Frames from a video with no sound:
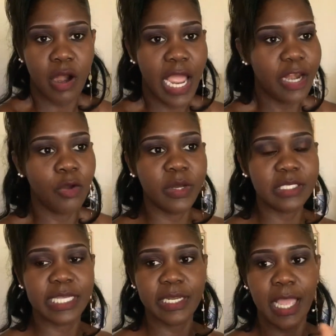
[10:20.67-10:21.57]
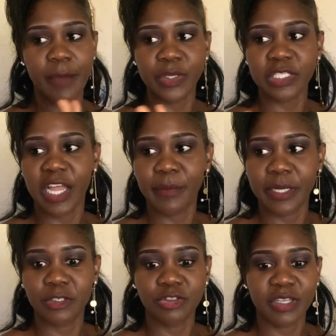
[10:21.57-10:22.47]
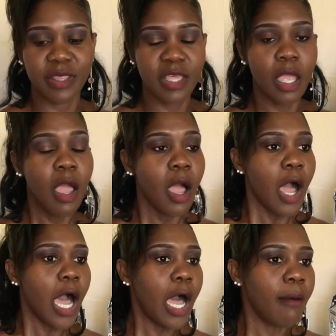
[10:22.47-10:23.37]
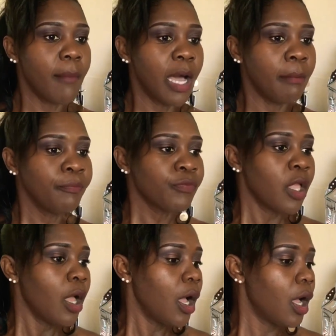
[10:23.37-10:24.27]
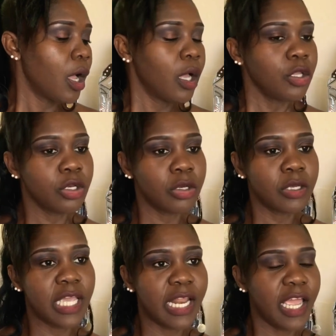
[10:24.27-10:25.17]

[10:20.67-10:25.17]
I don't want to tell you how much time my children think, mom, you know, can I?